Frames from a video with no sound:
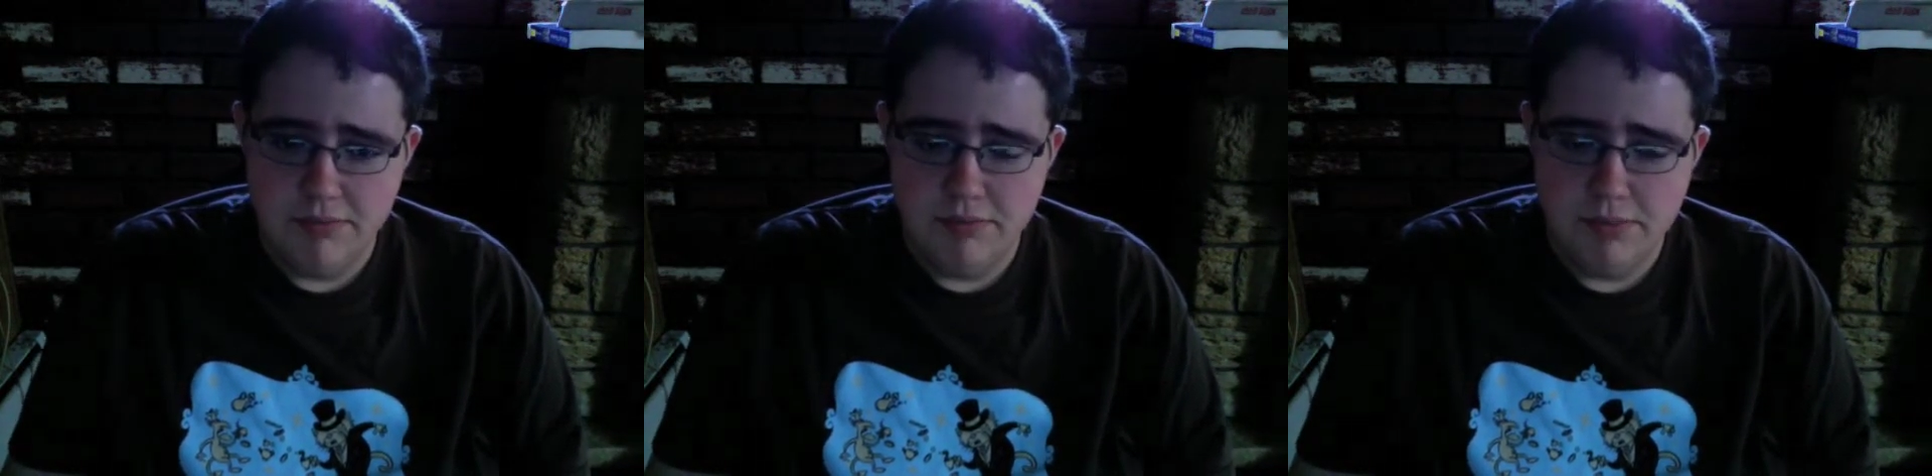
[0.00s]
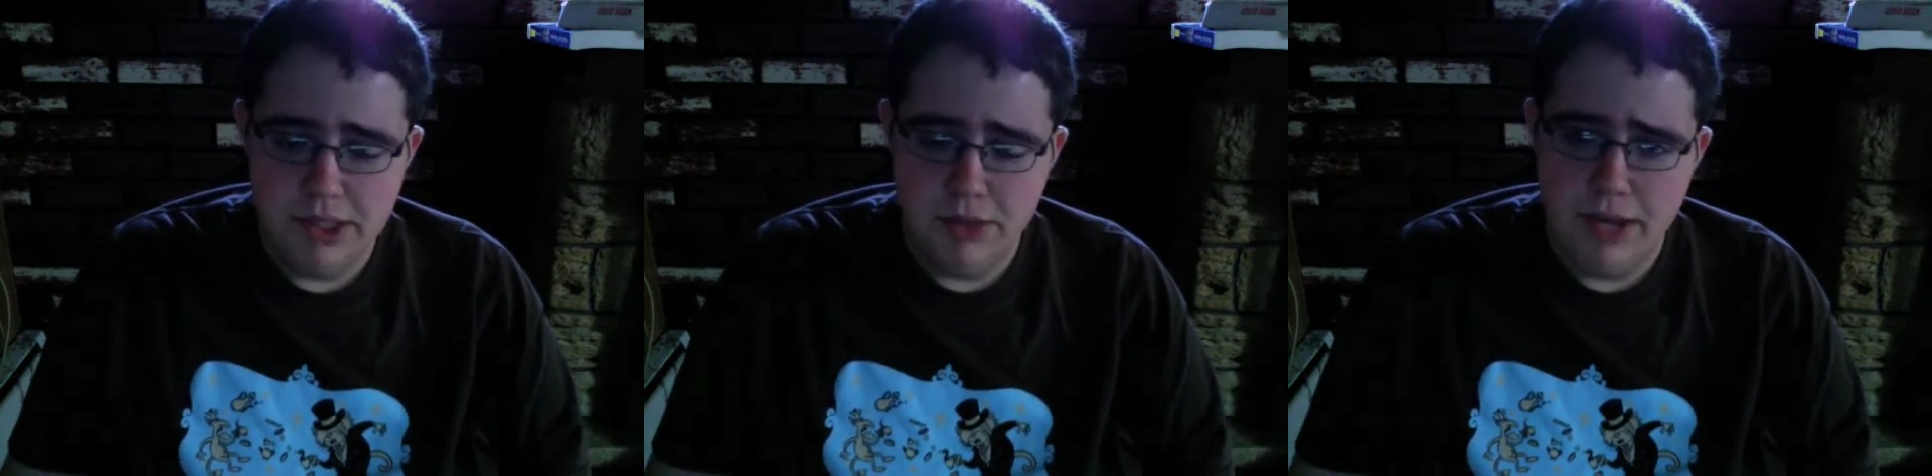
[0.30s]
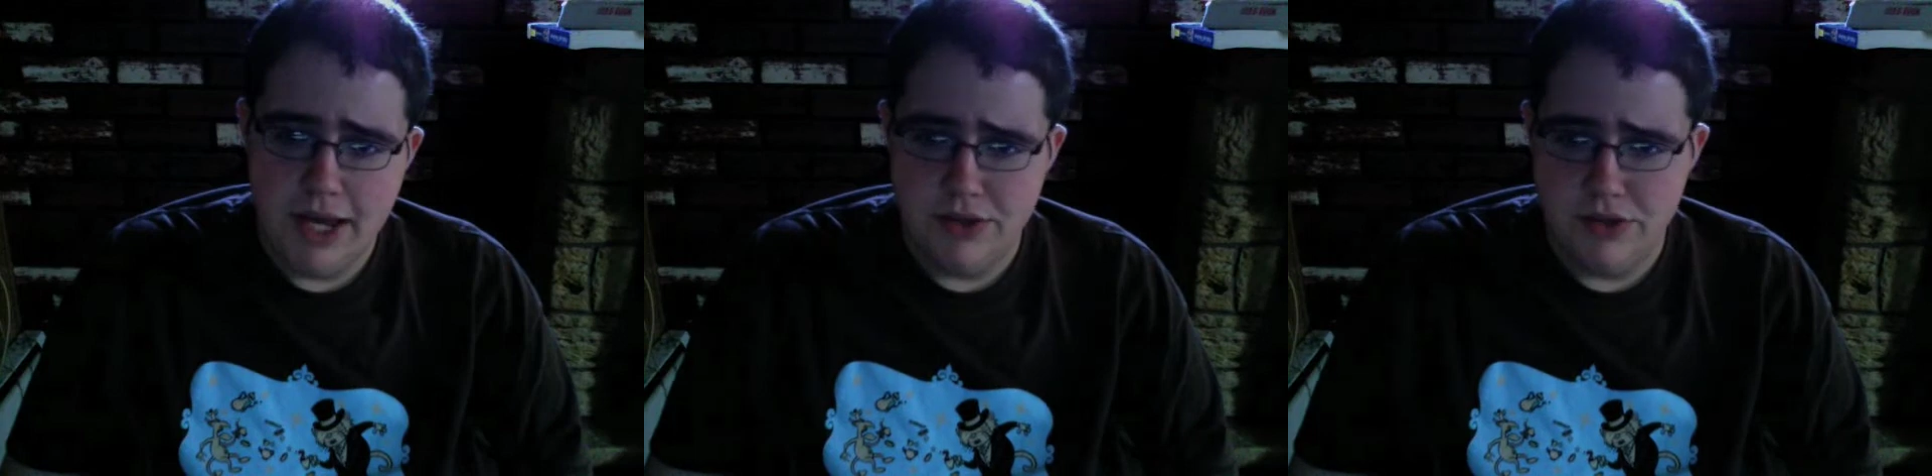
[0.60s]
bigger
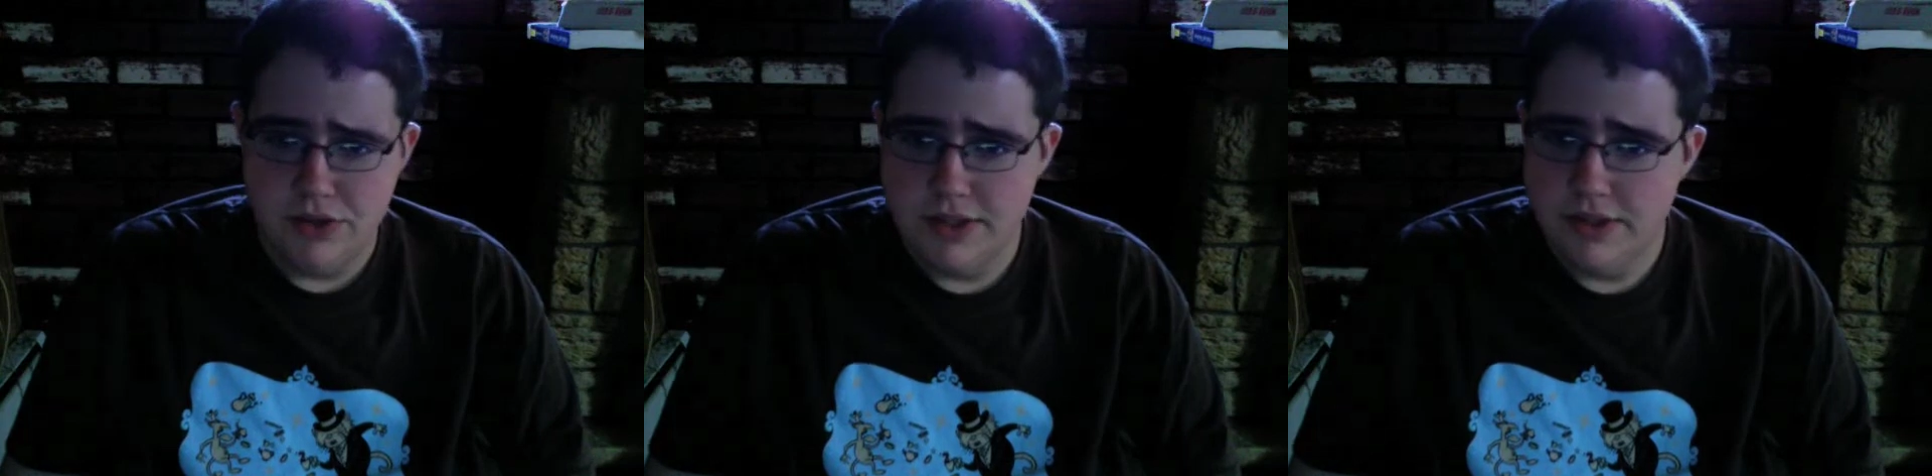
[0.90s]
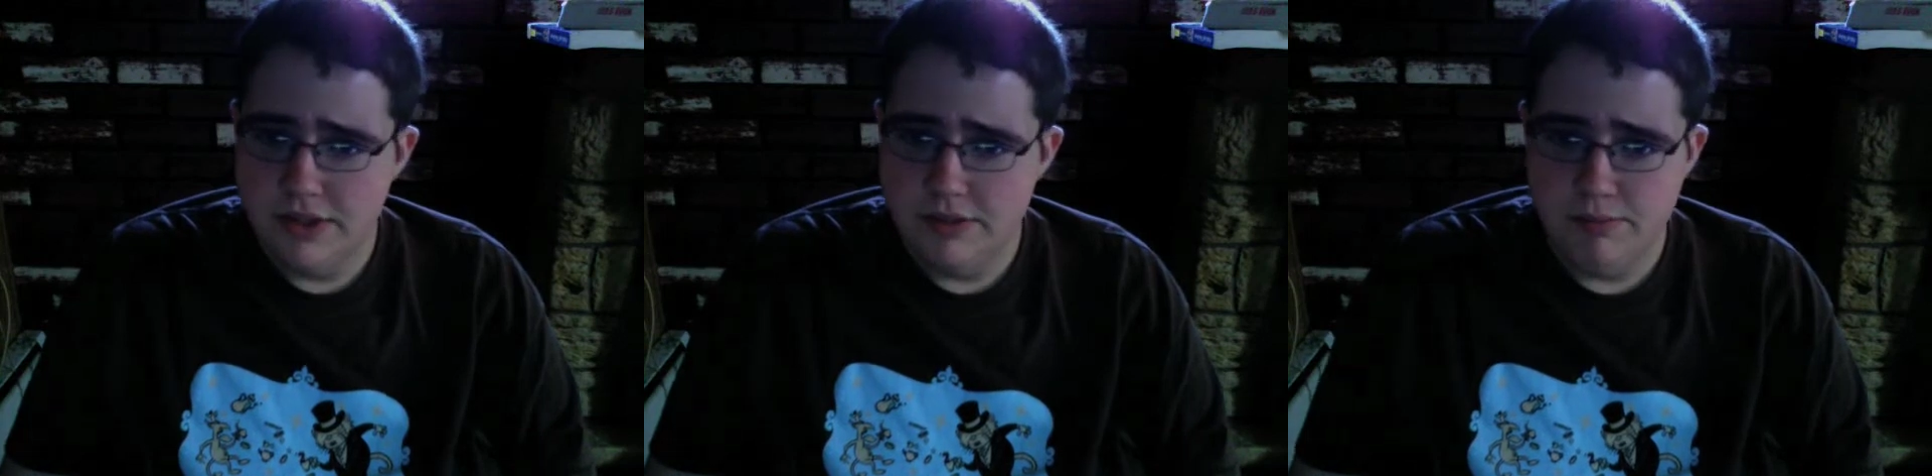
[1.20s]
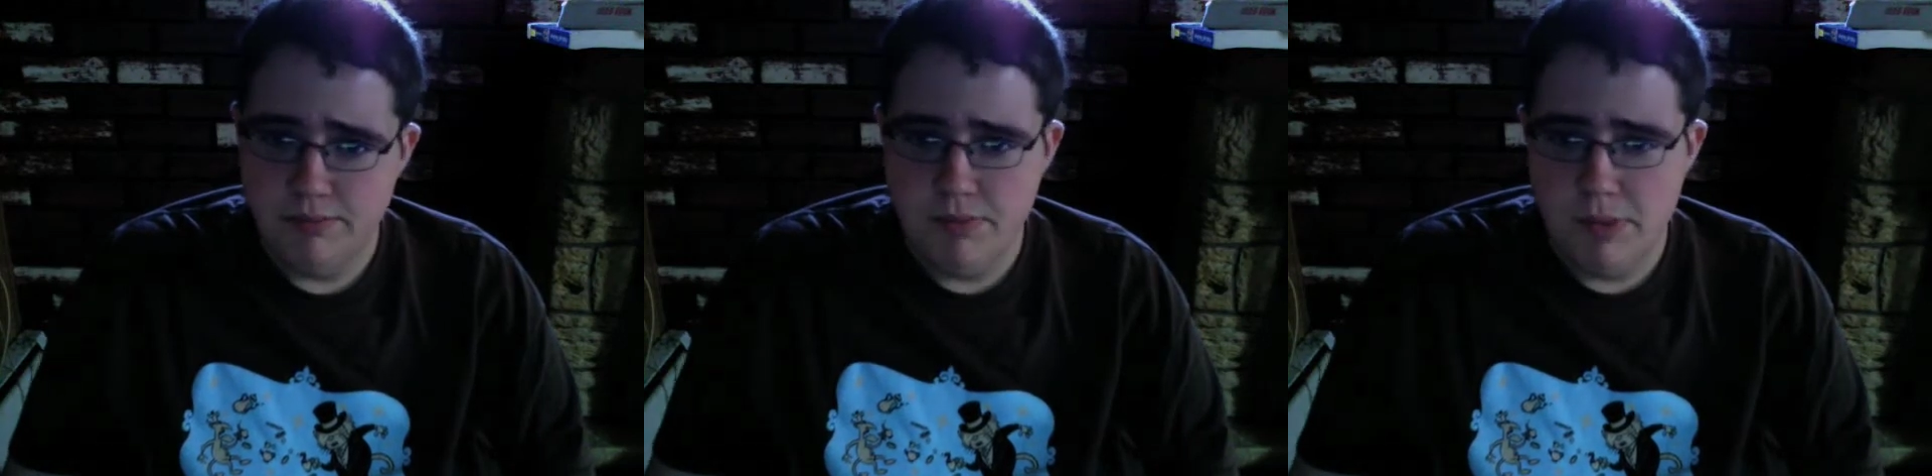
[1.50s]
battles and
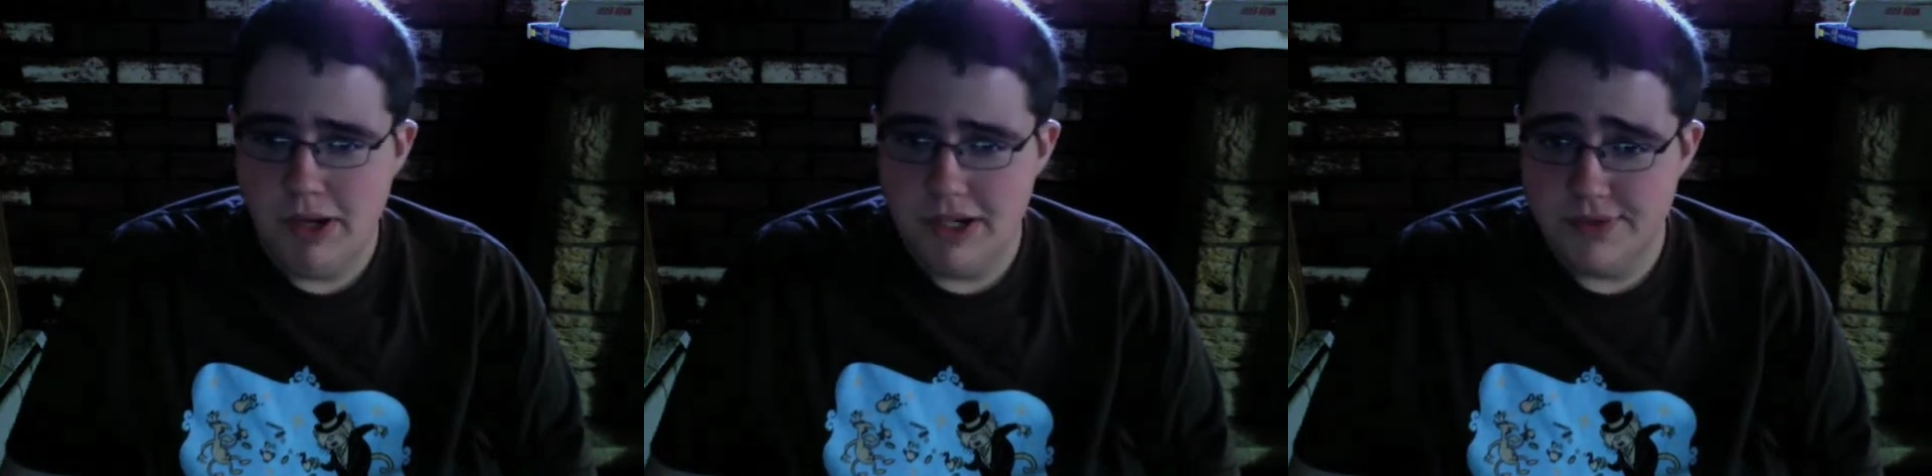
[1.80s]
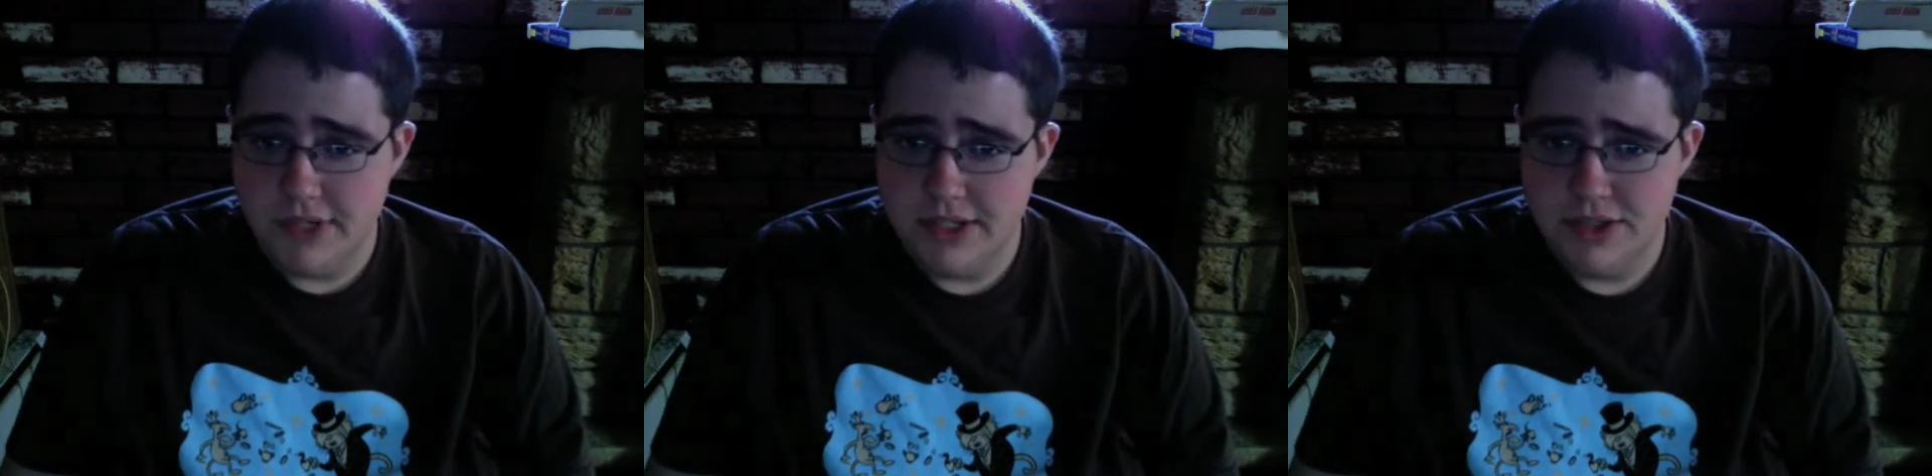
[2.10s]
the boss fights.